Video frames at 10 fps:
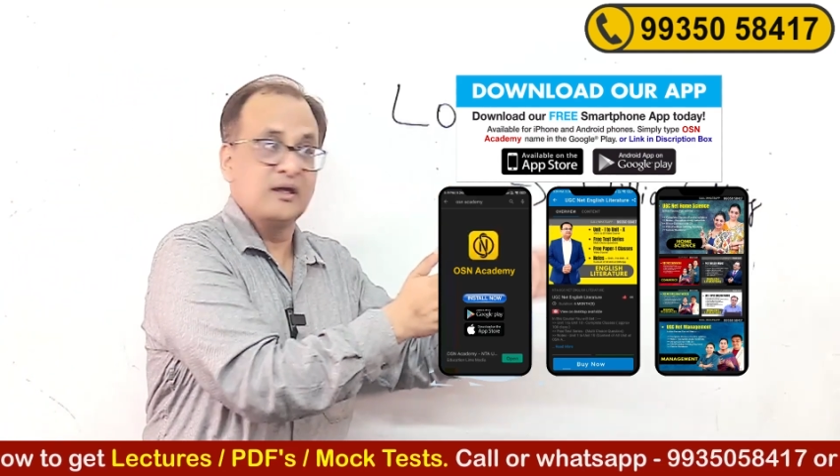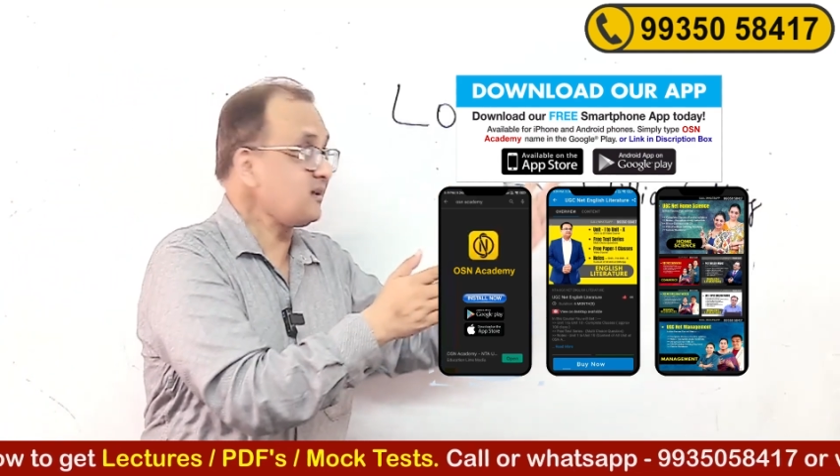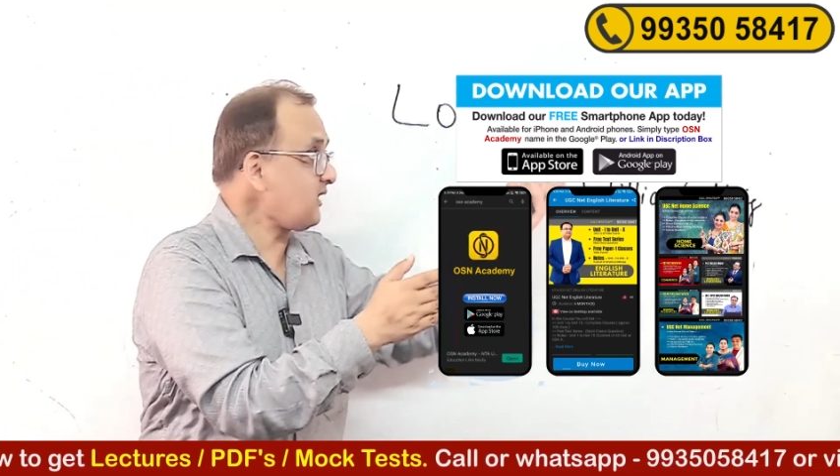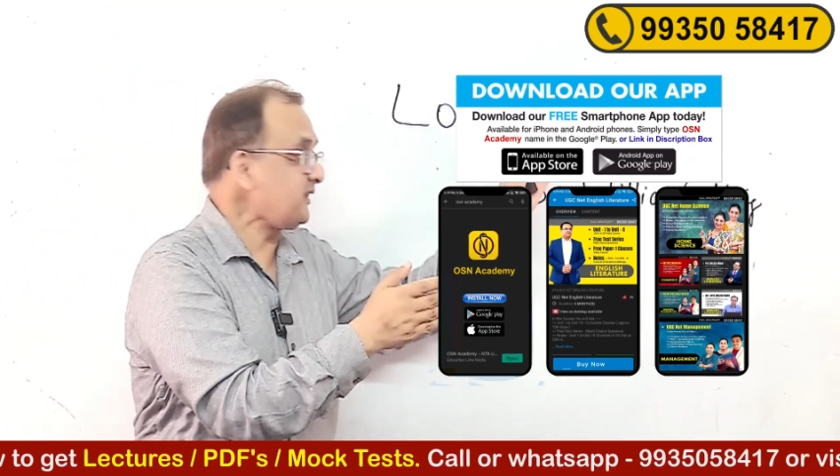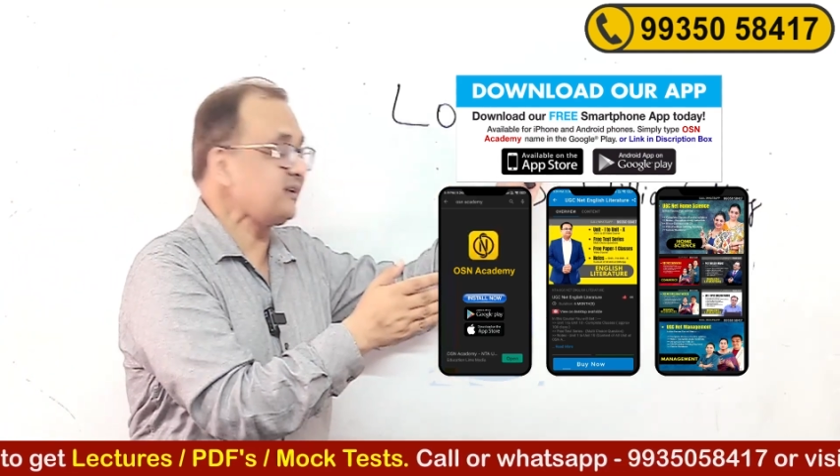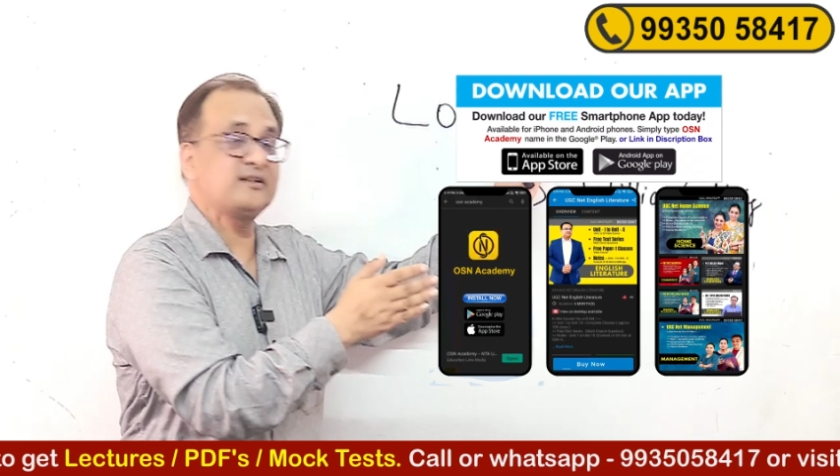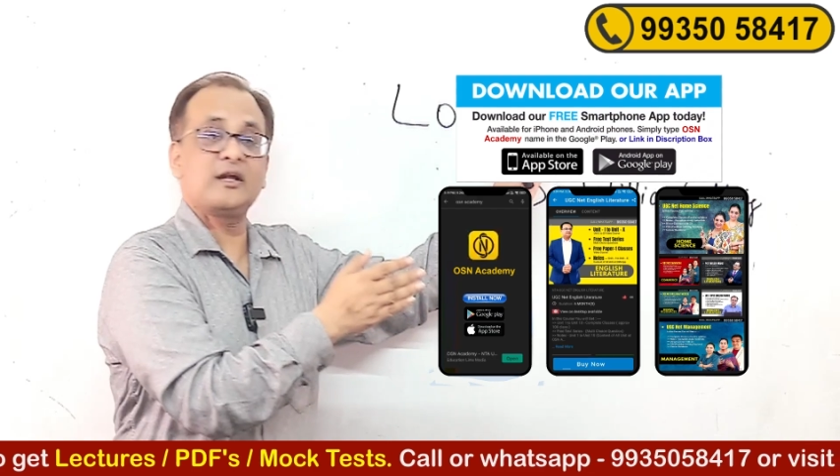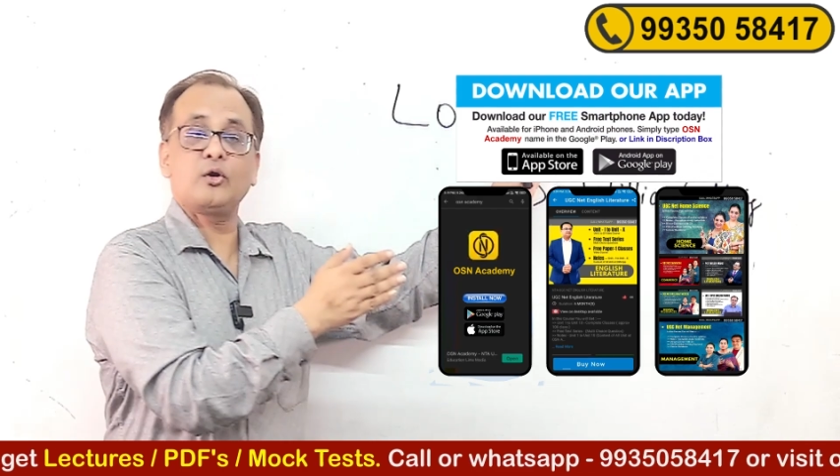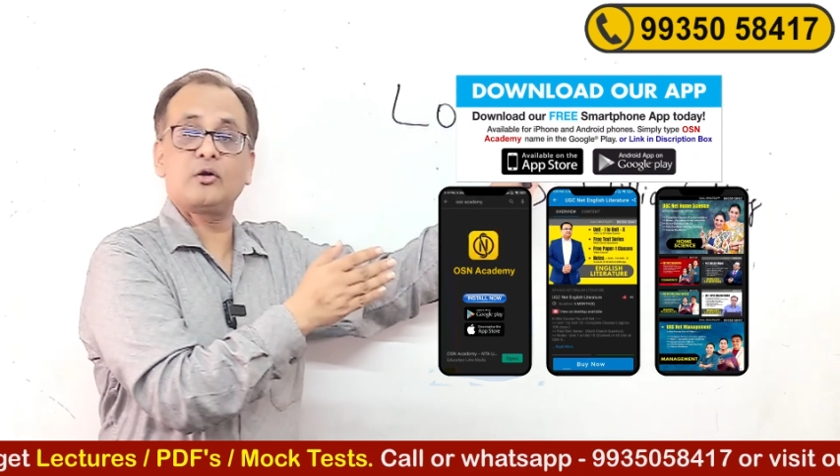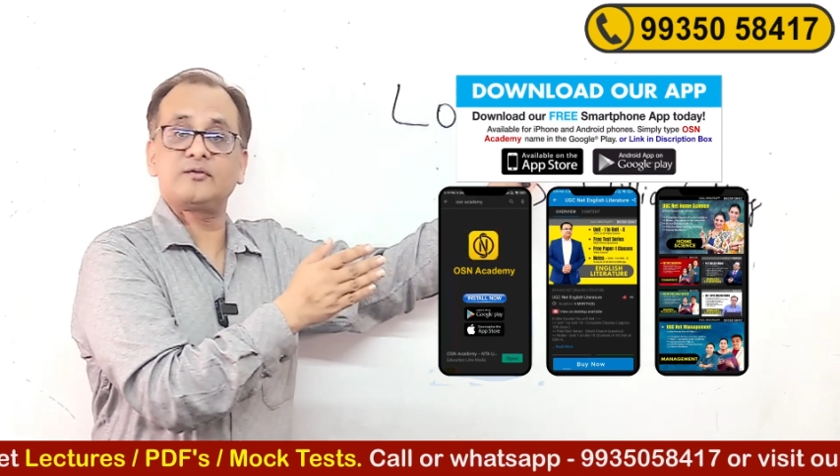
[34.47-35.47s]
writing The
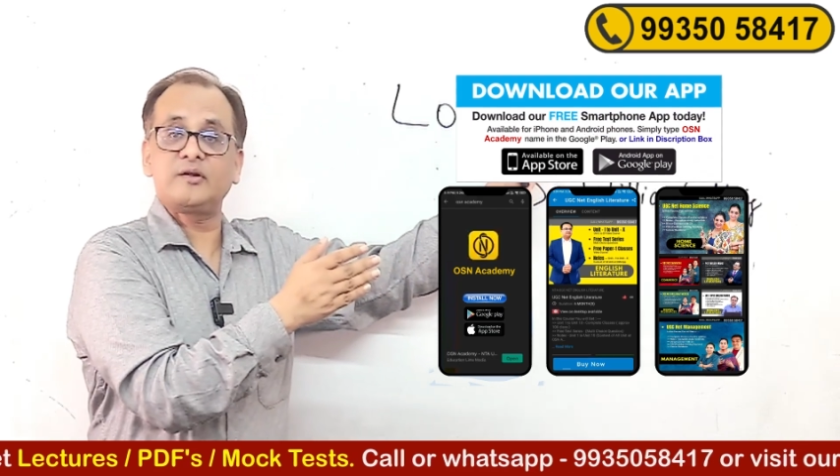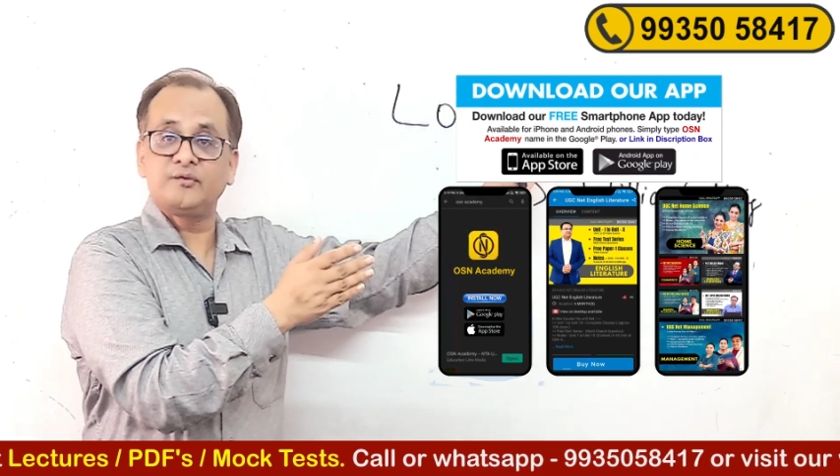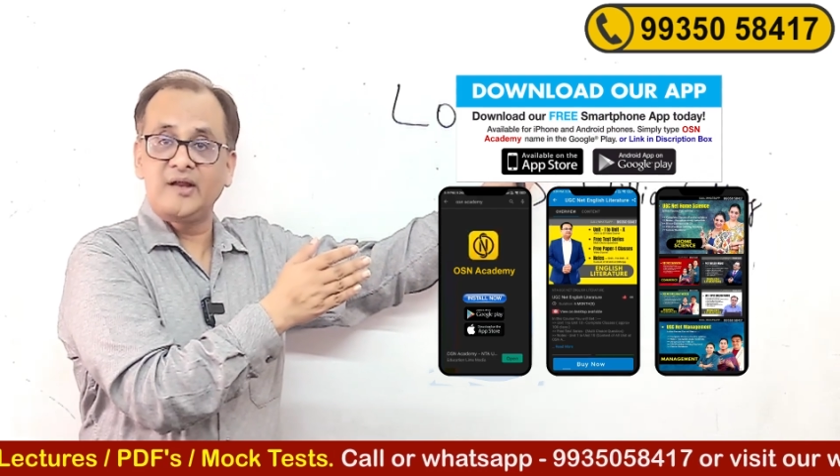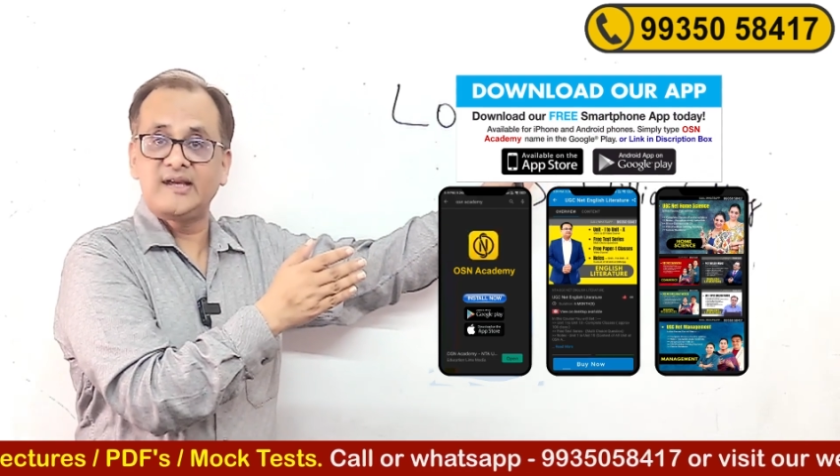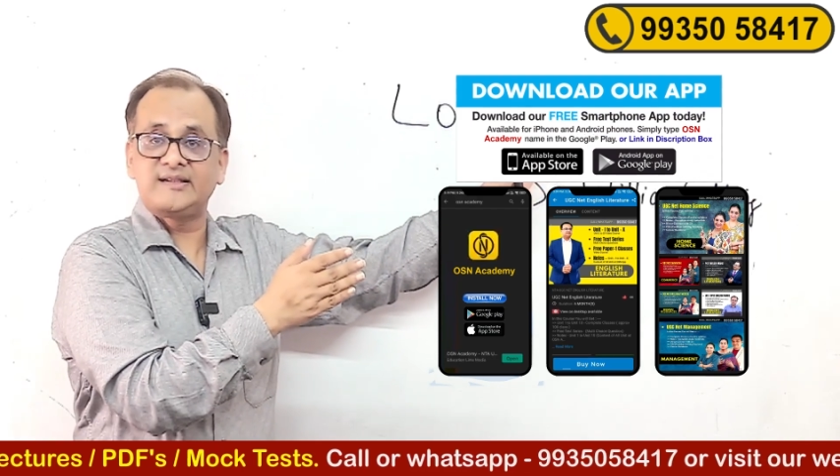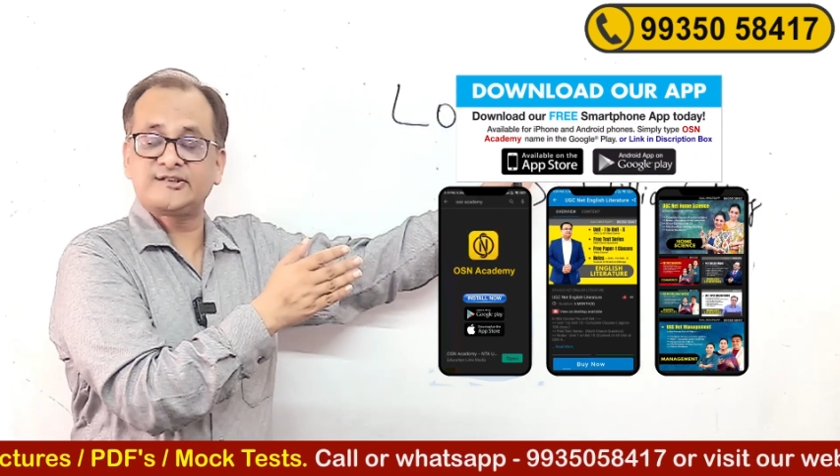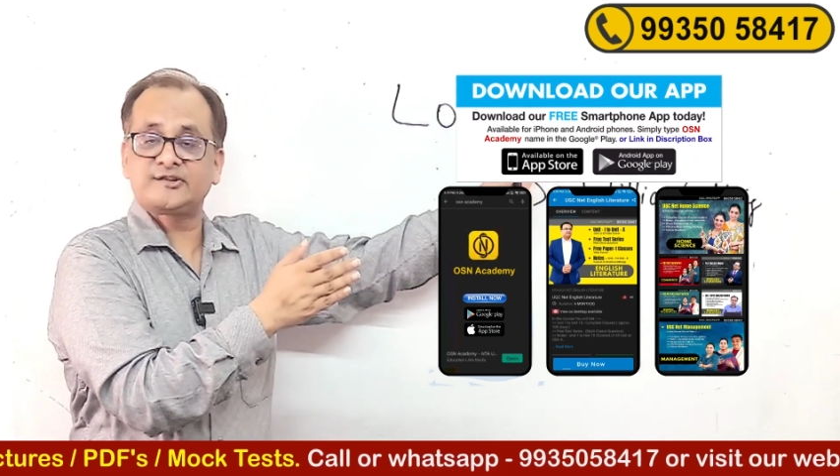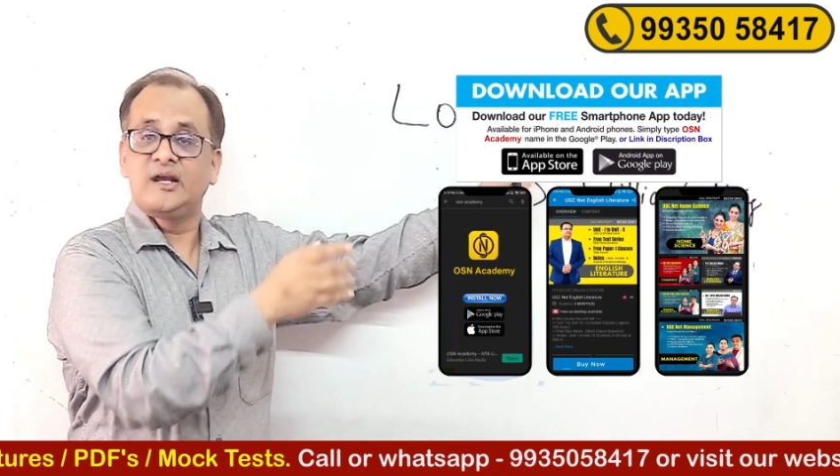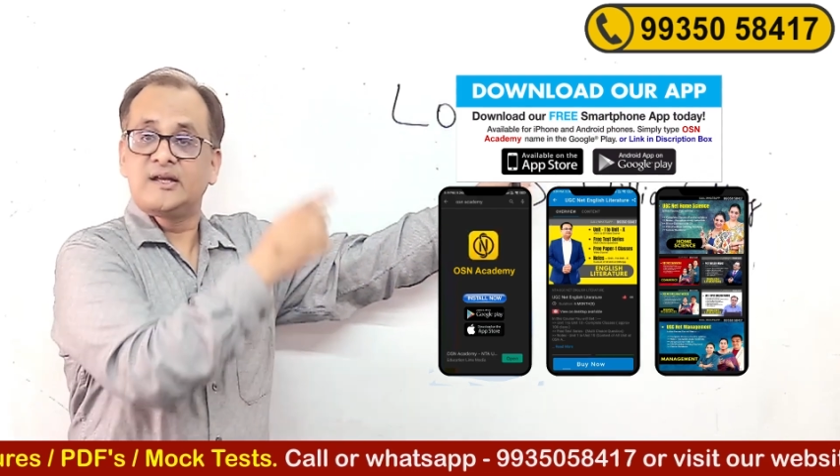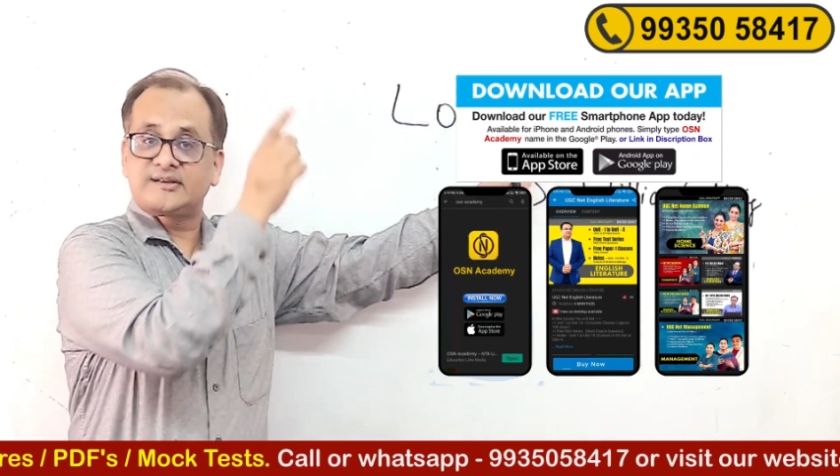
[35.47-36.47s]
Lord of the Flies,